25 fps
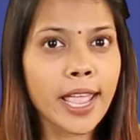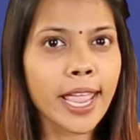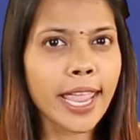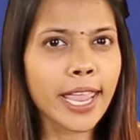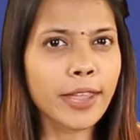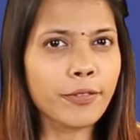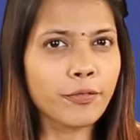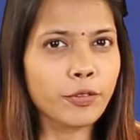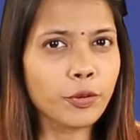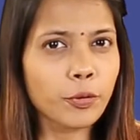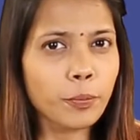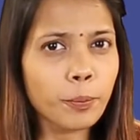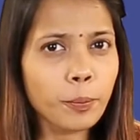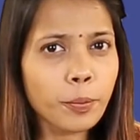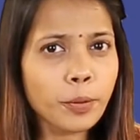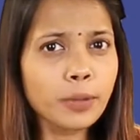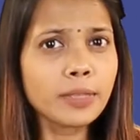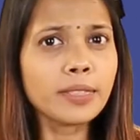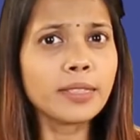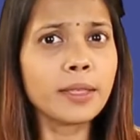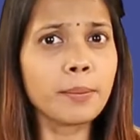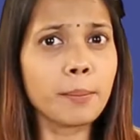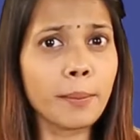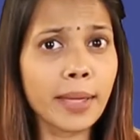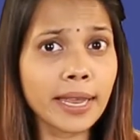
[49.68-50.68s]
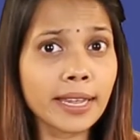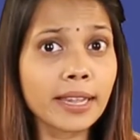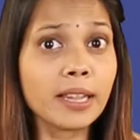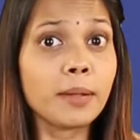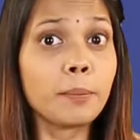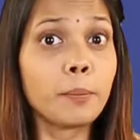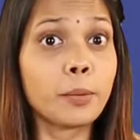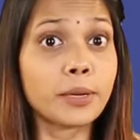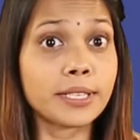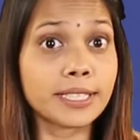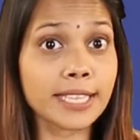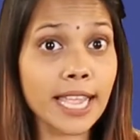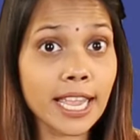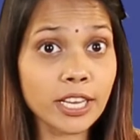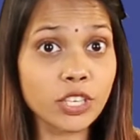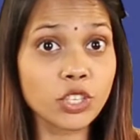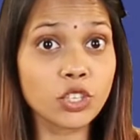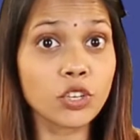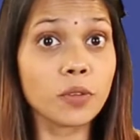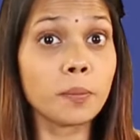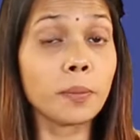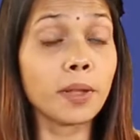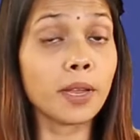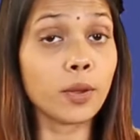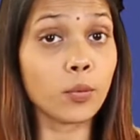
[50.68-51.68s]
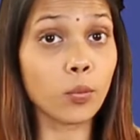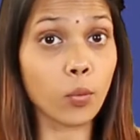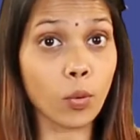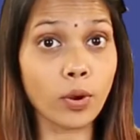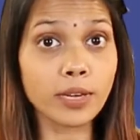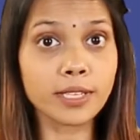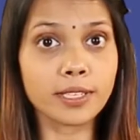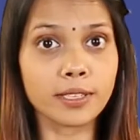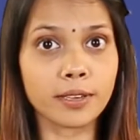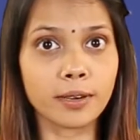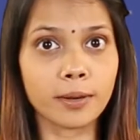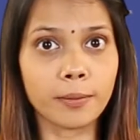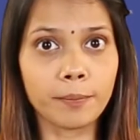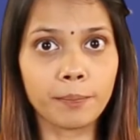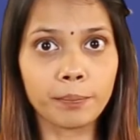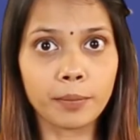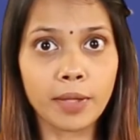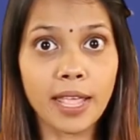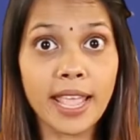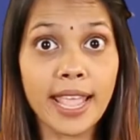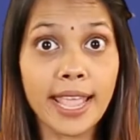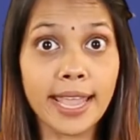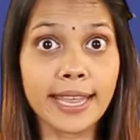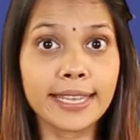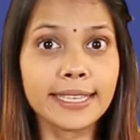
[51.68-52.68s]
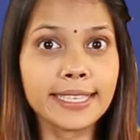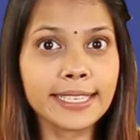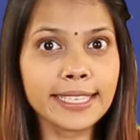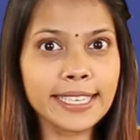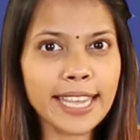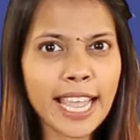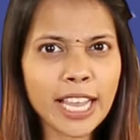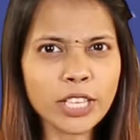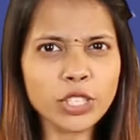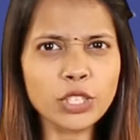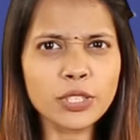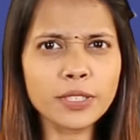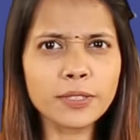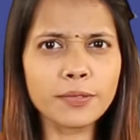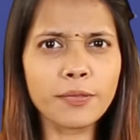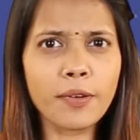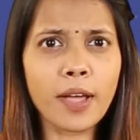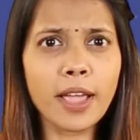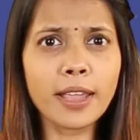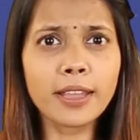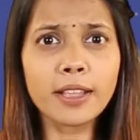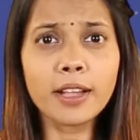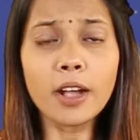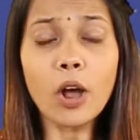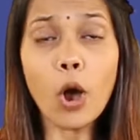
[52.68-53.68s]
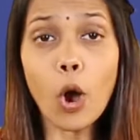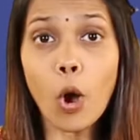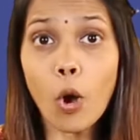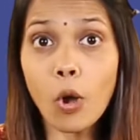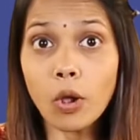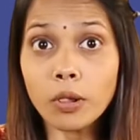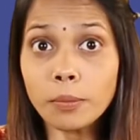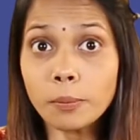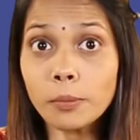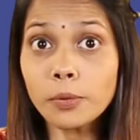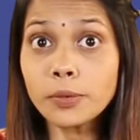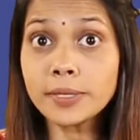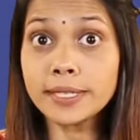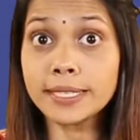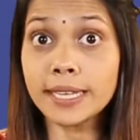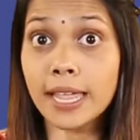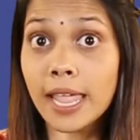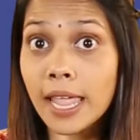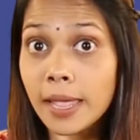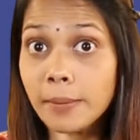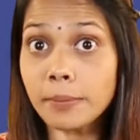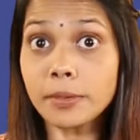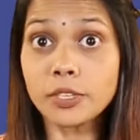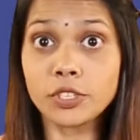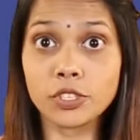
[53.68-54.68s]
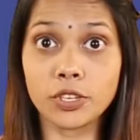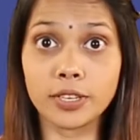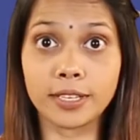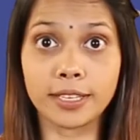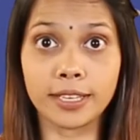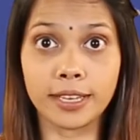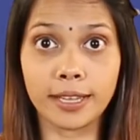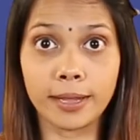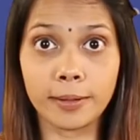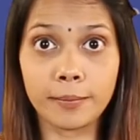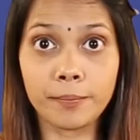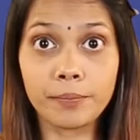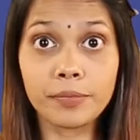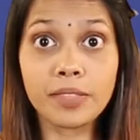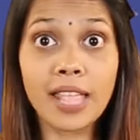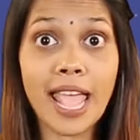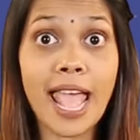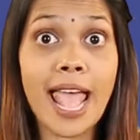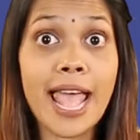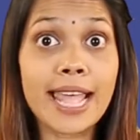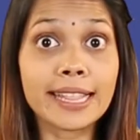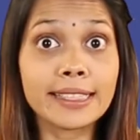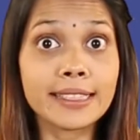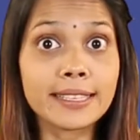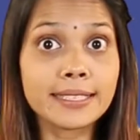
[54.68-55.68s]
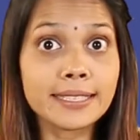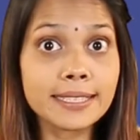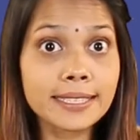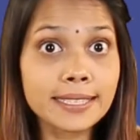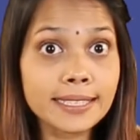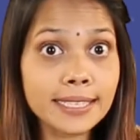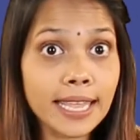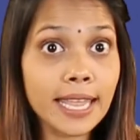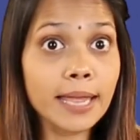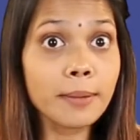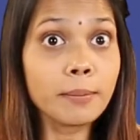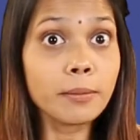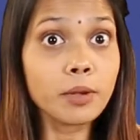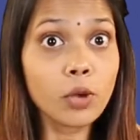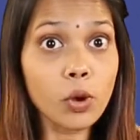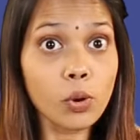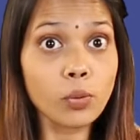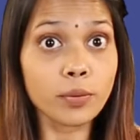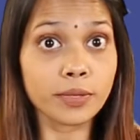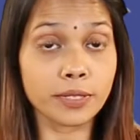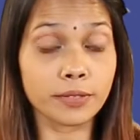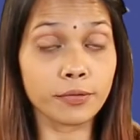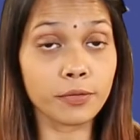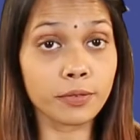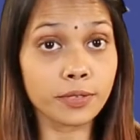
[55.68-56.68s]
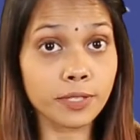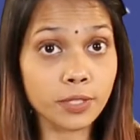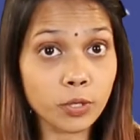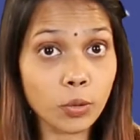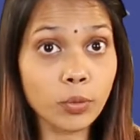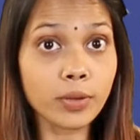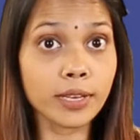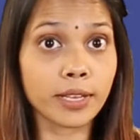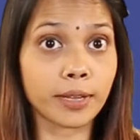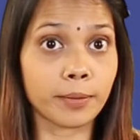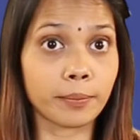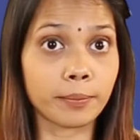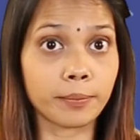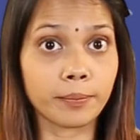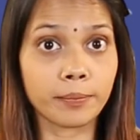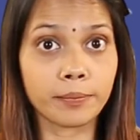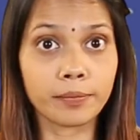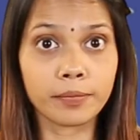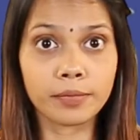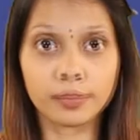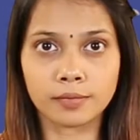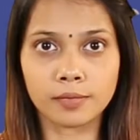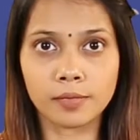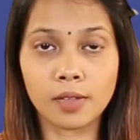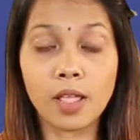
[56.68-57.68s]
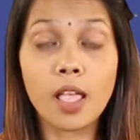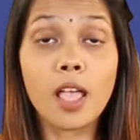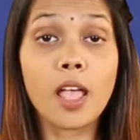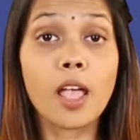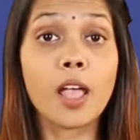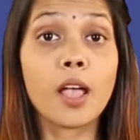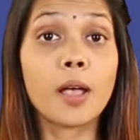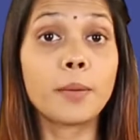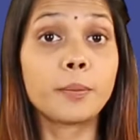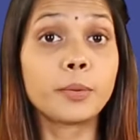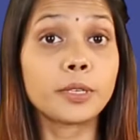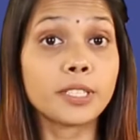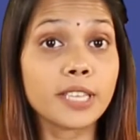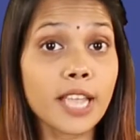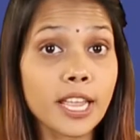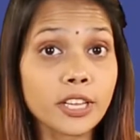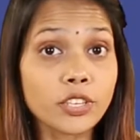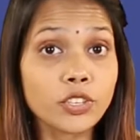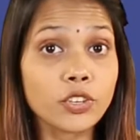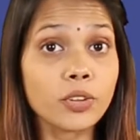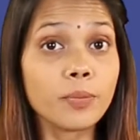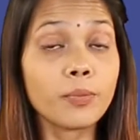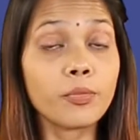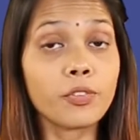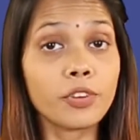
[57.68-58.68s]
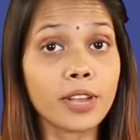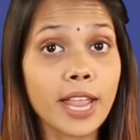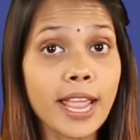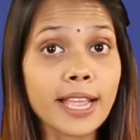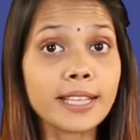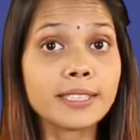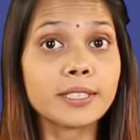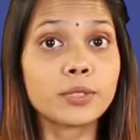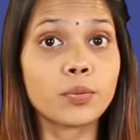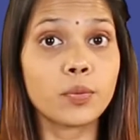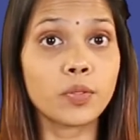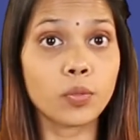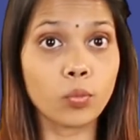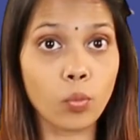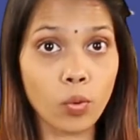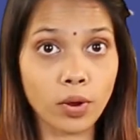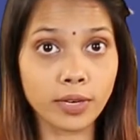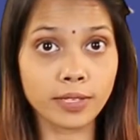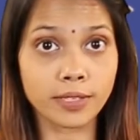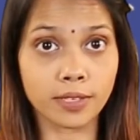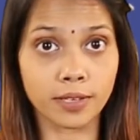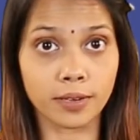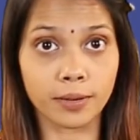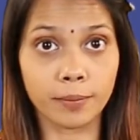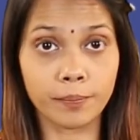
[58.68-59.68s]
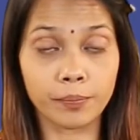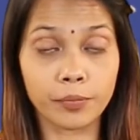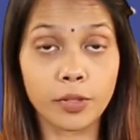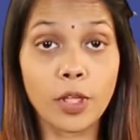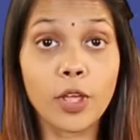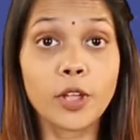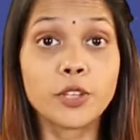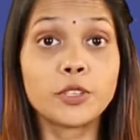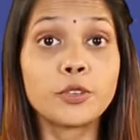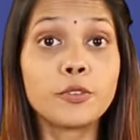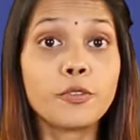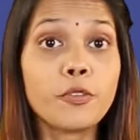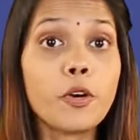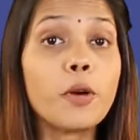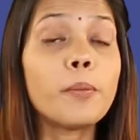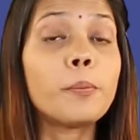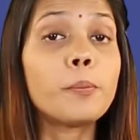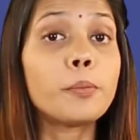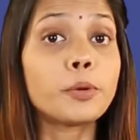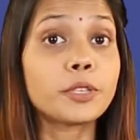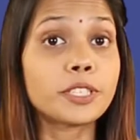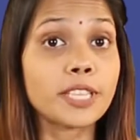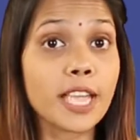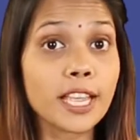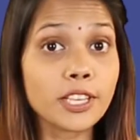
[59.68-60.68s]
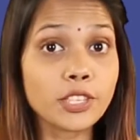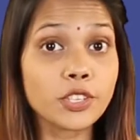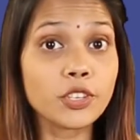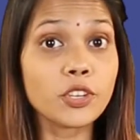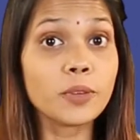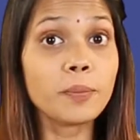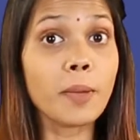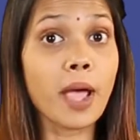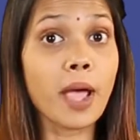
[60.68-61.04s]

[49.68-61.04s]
if you put the metal potassium in water, it catches fire almost immediately, and the same goes for sodium. Potassium reacts with water to form potassium